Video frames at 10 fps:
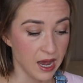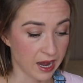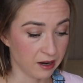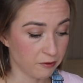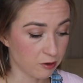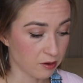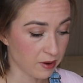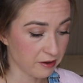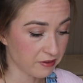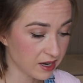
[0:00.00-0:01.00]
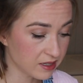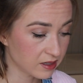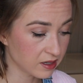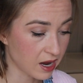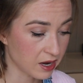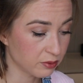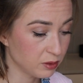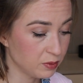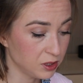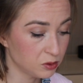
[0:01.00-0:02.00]
And for my father, I
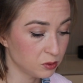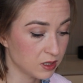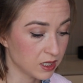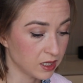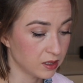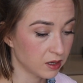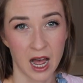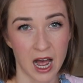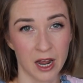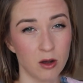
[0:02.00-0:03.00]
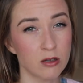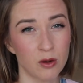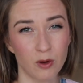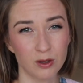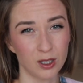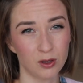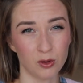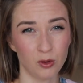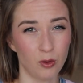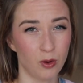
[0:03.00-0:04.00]
will be using... I also wanted
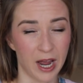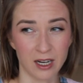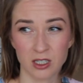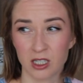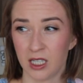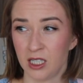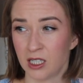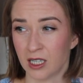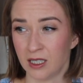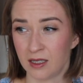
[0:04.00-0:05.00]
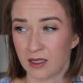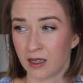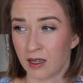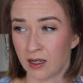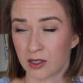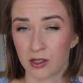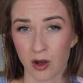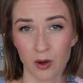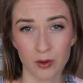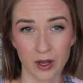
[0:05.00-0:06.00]
to actually just
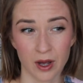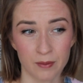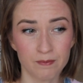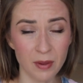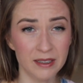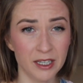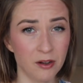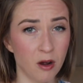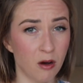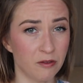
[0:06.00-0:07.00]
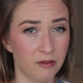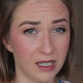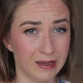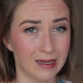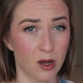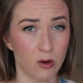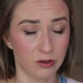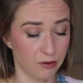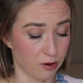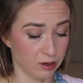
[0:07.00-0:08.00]
sew the pattern of vikisews
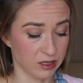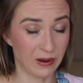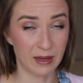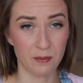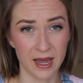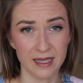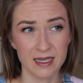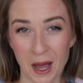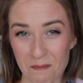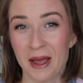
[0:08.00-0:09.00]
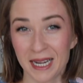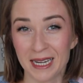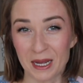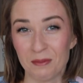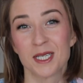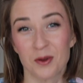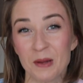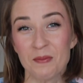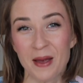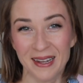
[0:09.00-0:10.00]
for sweatpants. I'm making him
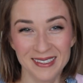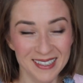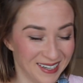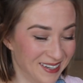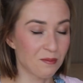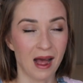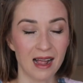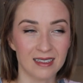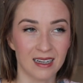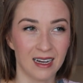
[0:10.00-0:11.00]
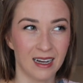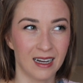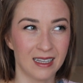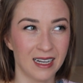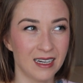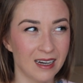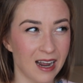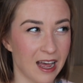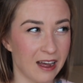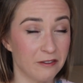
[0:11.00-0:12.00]
sweatpants, but they didn't
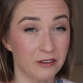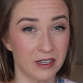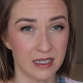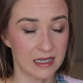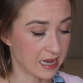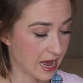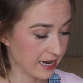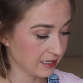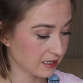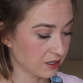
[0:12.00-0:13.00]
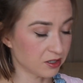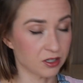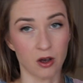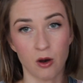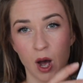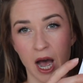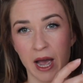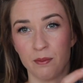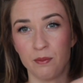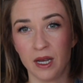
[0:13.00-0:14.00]
have his size, so
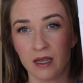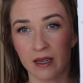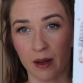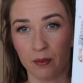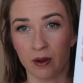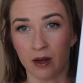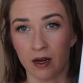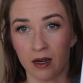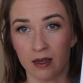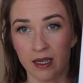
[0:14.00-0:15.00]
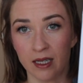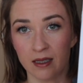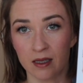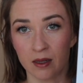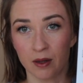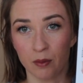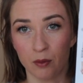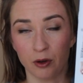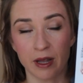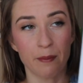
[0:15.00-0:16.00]
I picked up this Burda